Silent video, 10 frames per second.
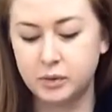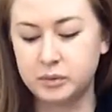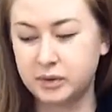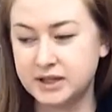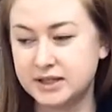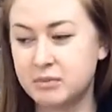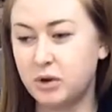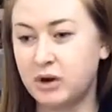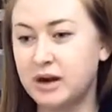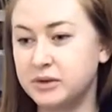We place
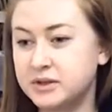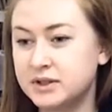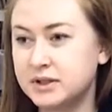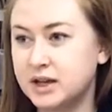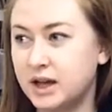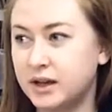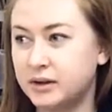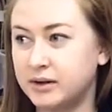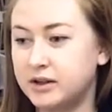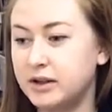them around
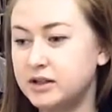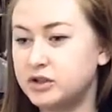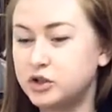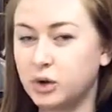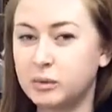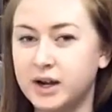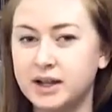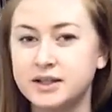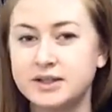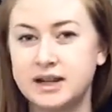uh,
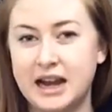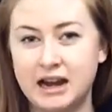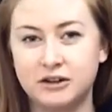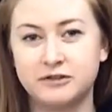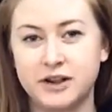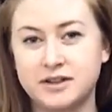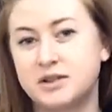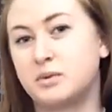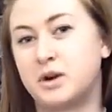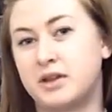doorways and air
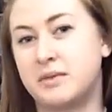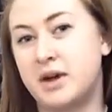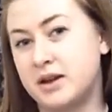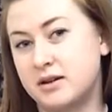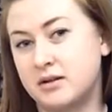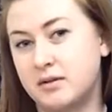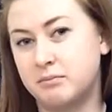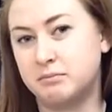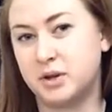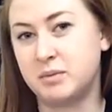vents where they might
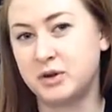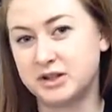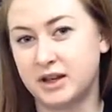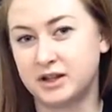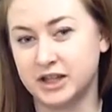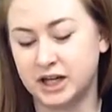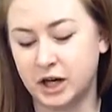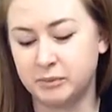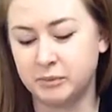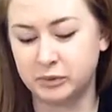be most likely to
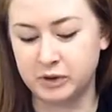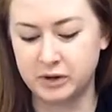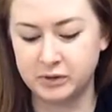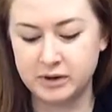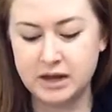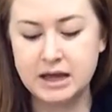come through.